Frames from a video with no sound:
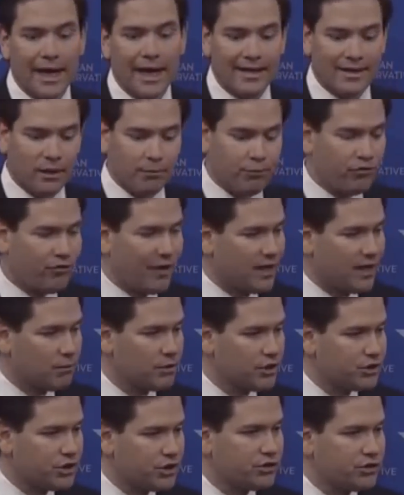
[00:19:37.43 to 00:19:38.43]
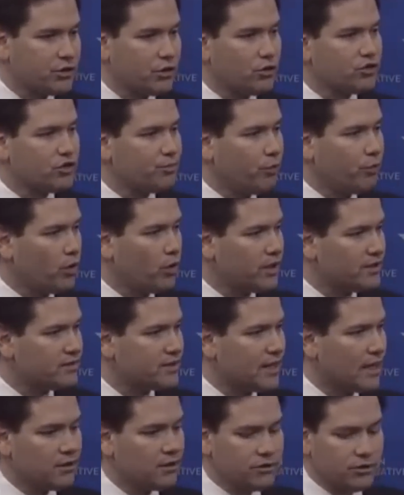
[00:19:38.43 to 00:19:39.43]
and then provide them logistical support,
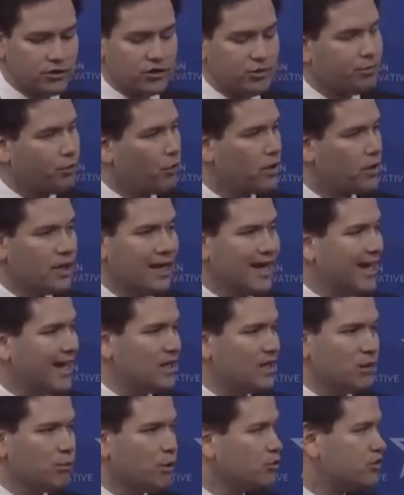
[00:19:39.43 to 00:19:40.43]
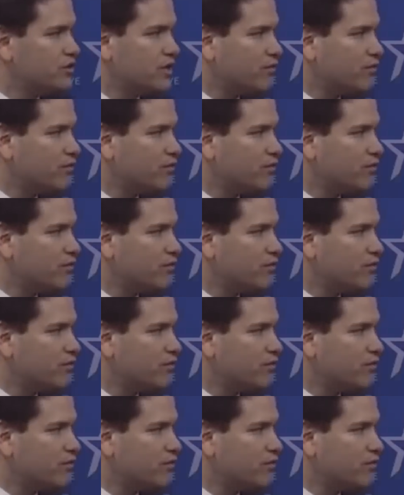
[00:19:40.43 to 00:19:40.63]
intelligence support, and the most